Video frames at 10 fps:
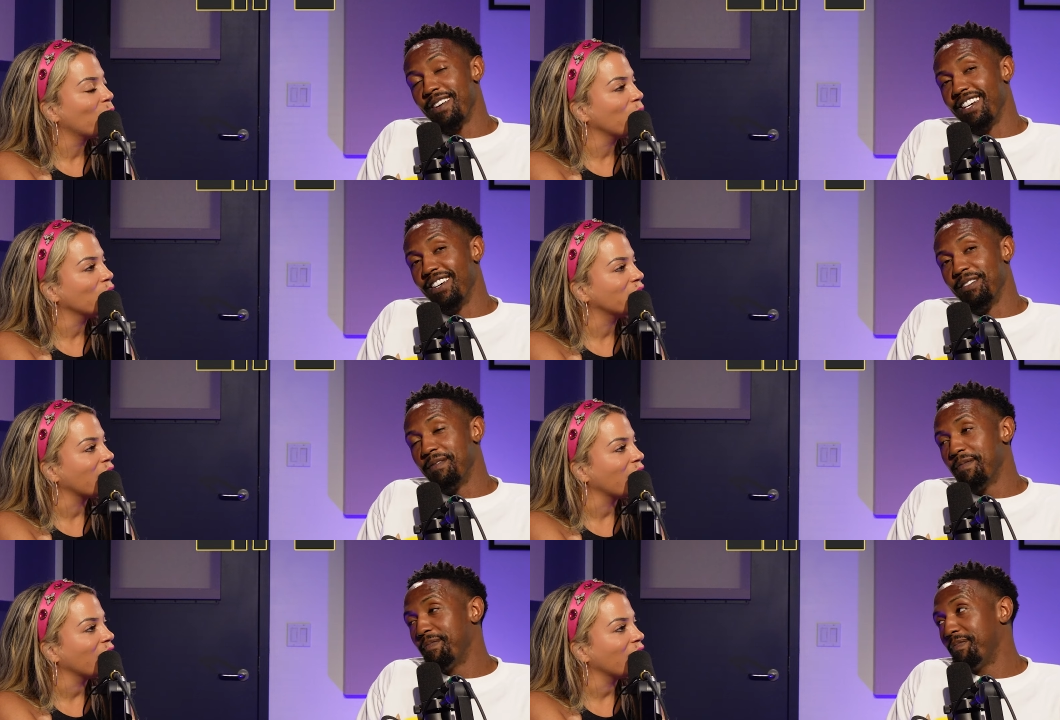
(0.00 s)
Speaker 1: When I we don't. were
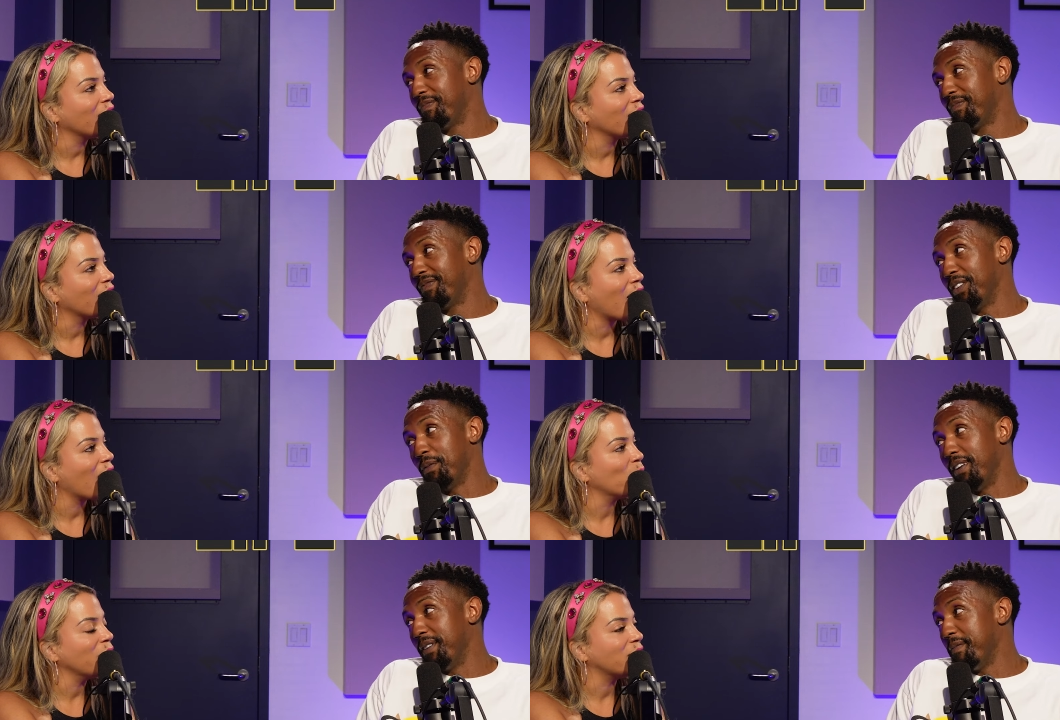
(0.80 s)
dating?
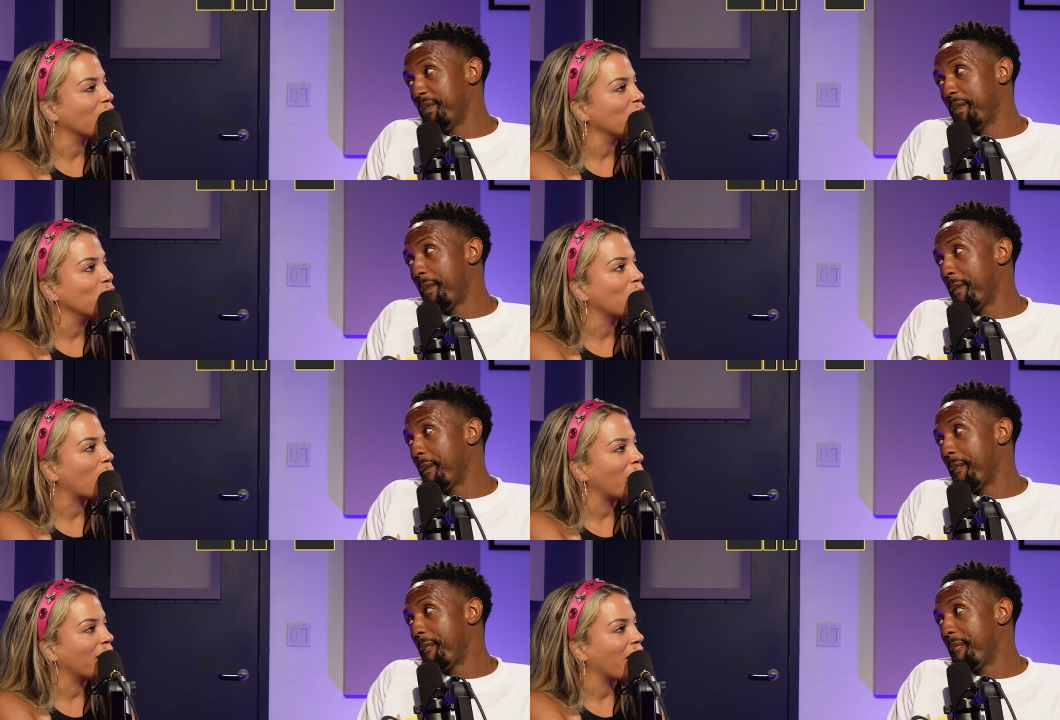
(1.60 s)
No, ma'am. Me telling you you're
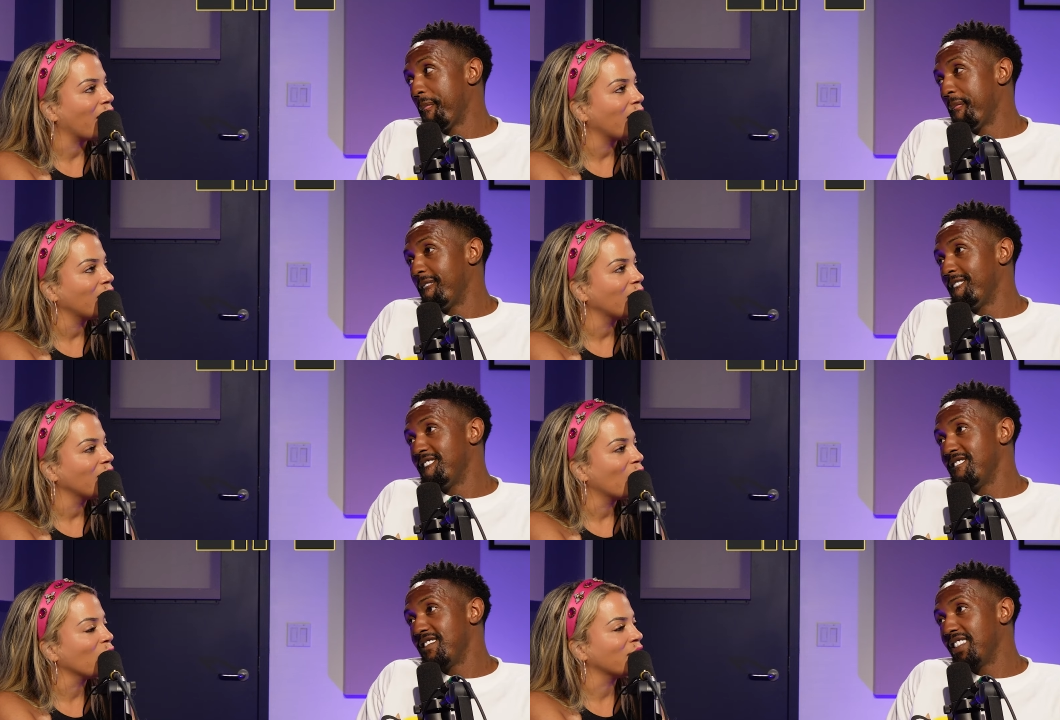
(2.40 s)
not my dad?
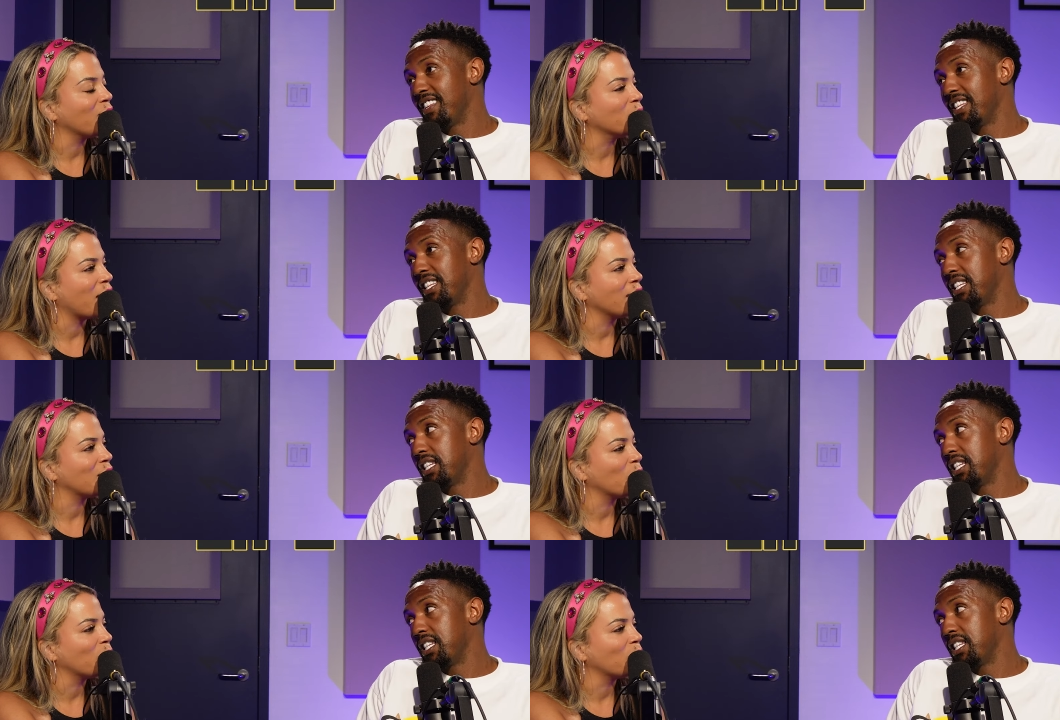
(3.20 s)
Or did was
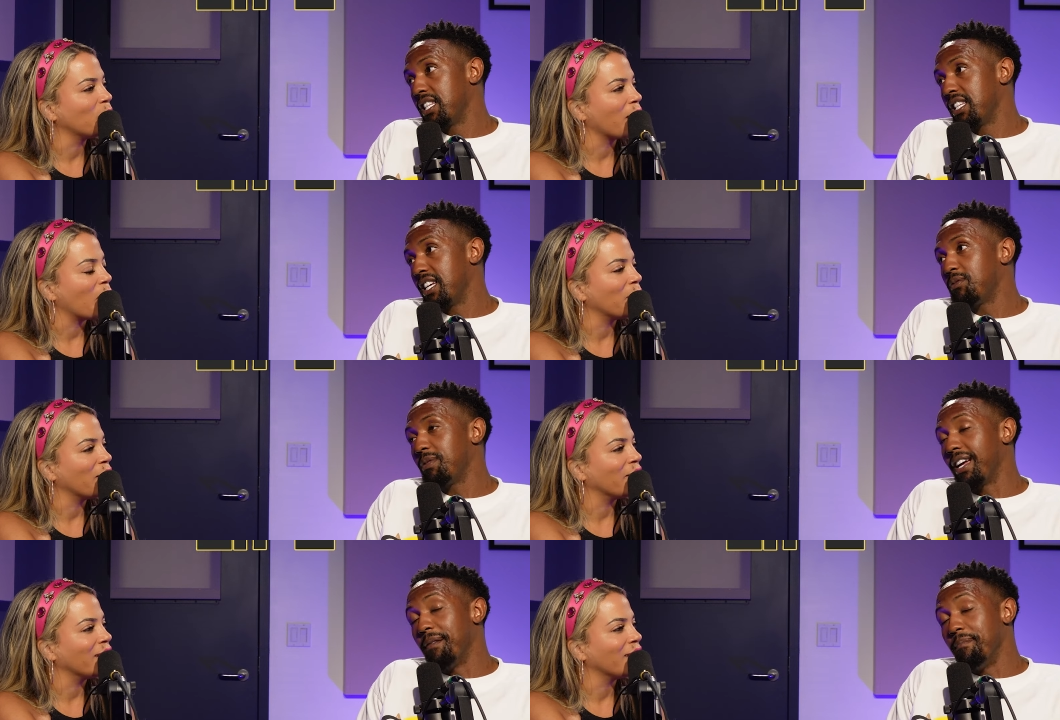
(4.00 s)
that till when we got That's
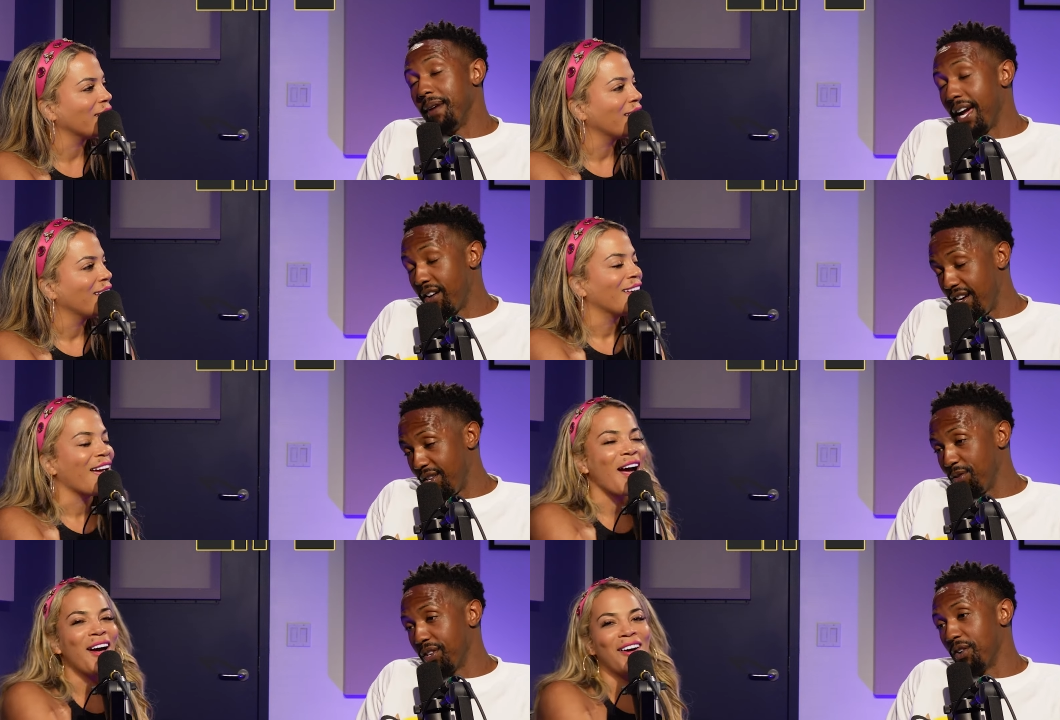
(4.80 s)
married? When we got
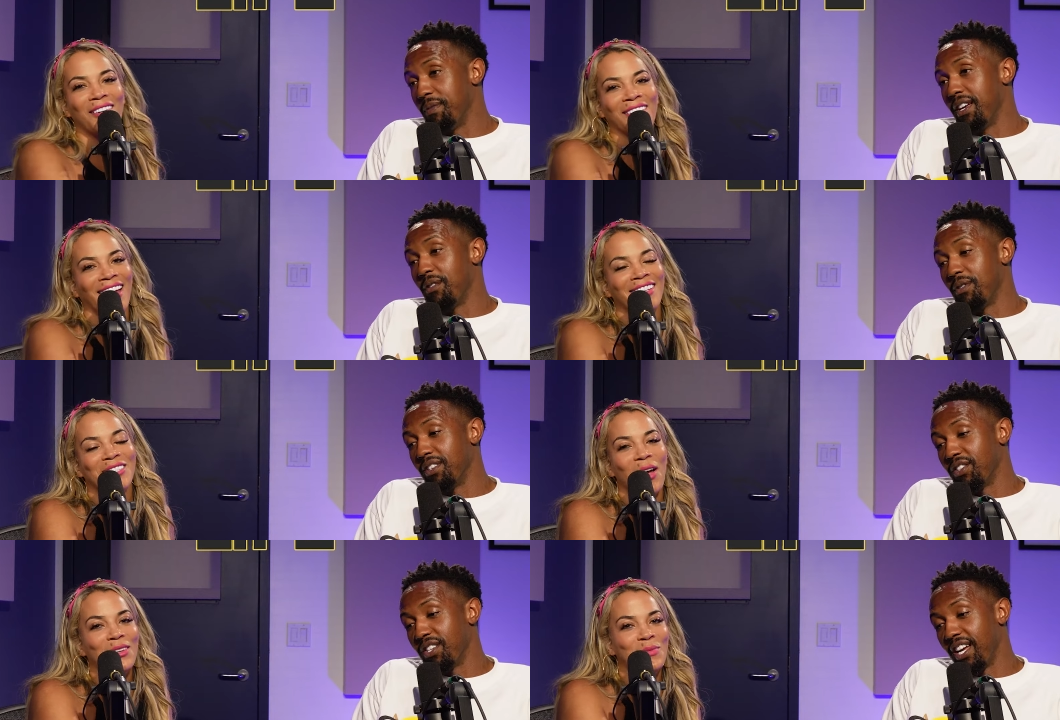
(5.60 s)
Speaker 2: married. You oh, okay.
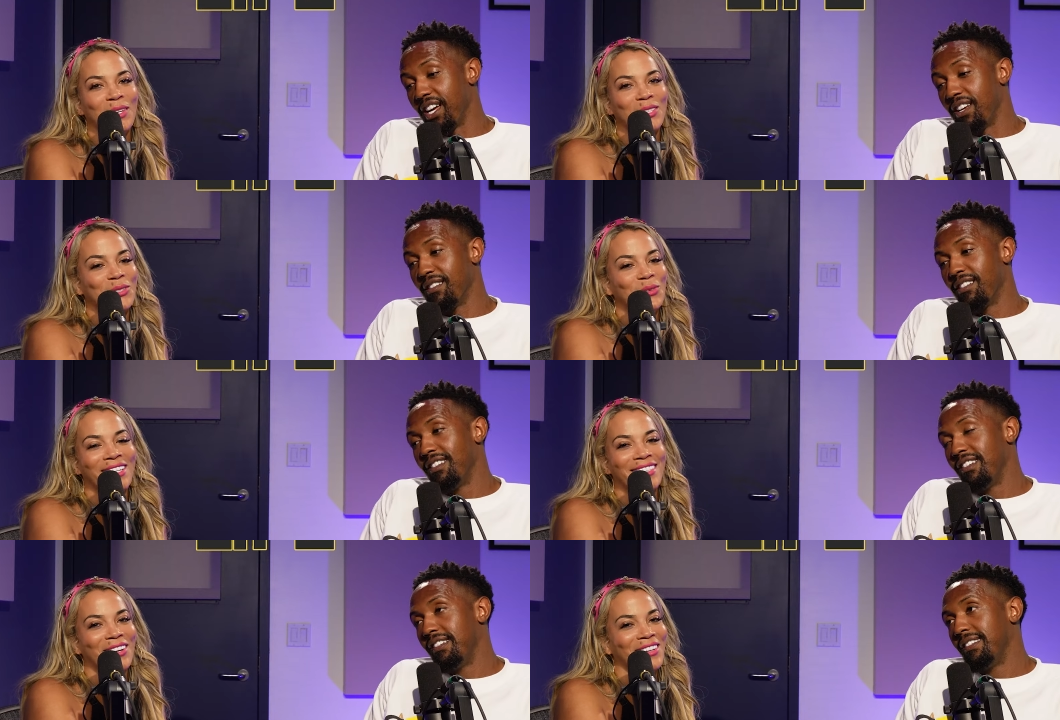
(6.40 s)
Speaker 1: so I was being dad.
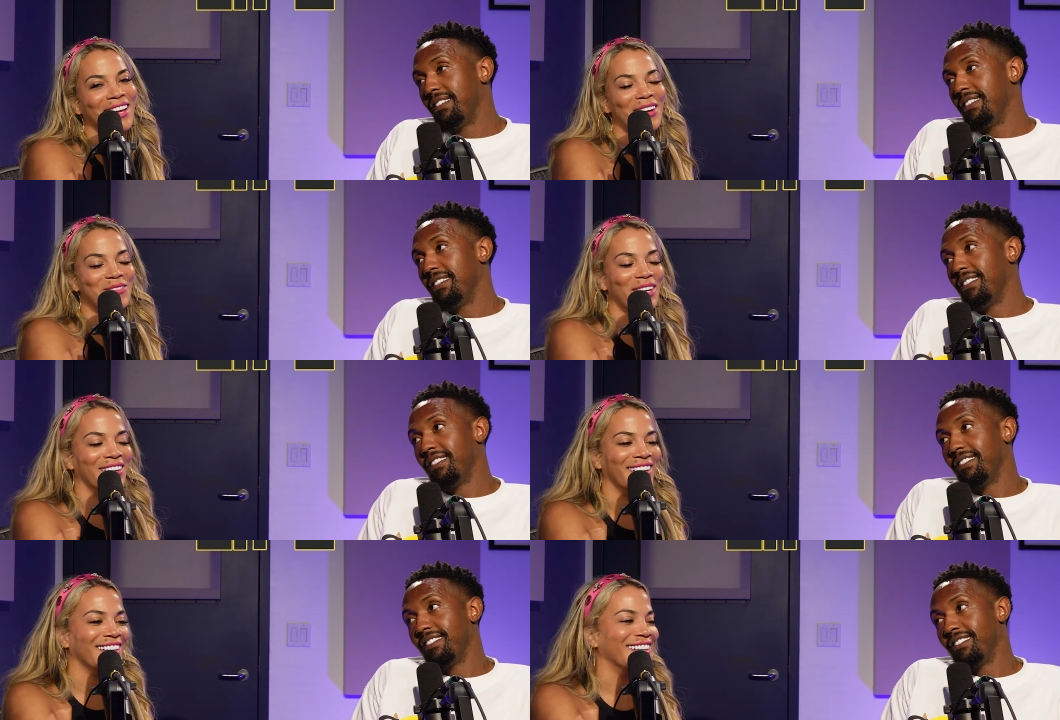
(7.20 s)
sweet till we got
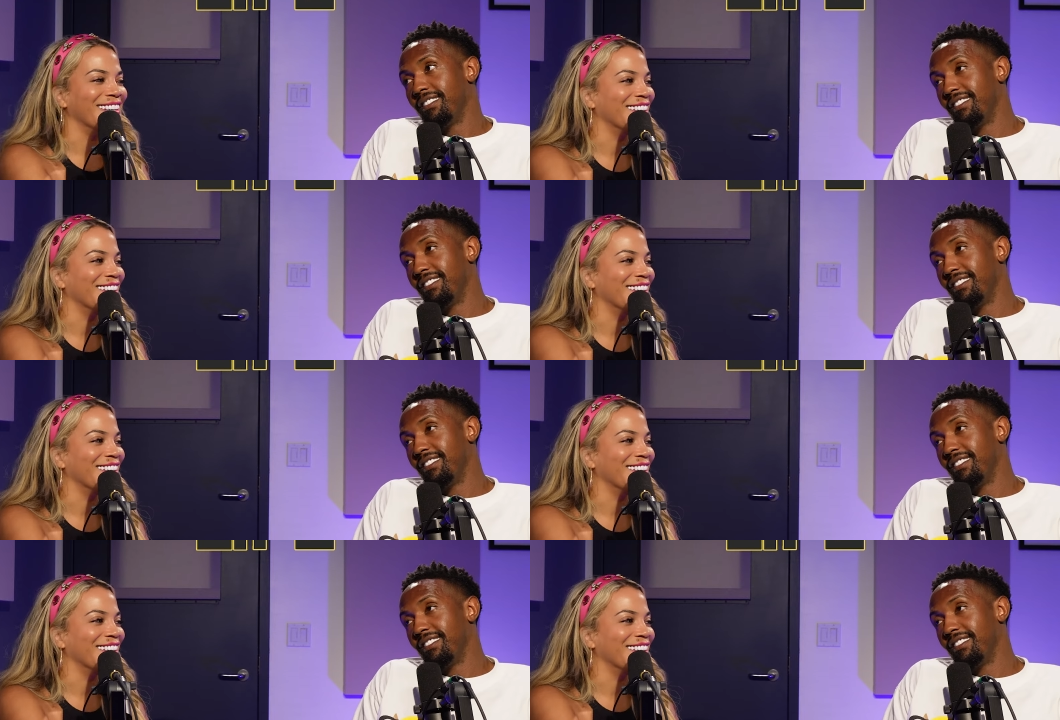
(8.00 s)
married.